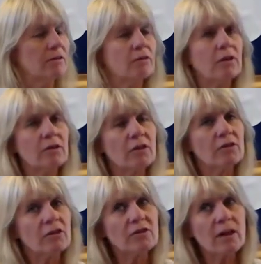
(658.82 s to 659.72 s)
So
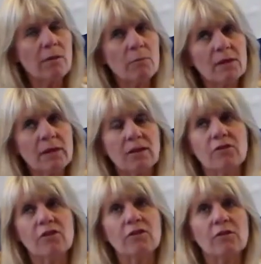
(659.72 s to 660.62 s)
it's the same with
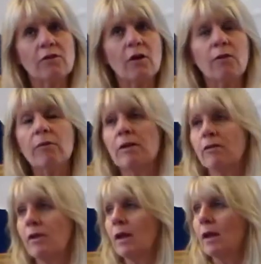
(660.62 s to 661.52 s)
this. This is
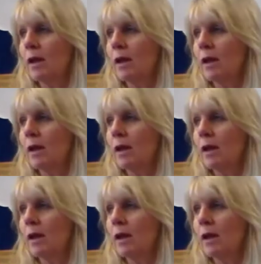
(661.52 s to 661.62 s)
always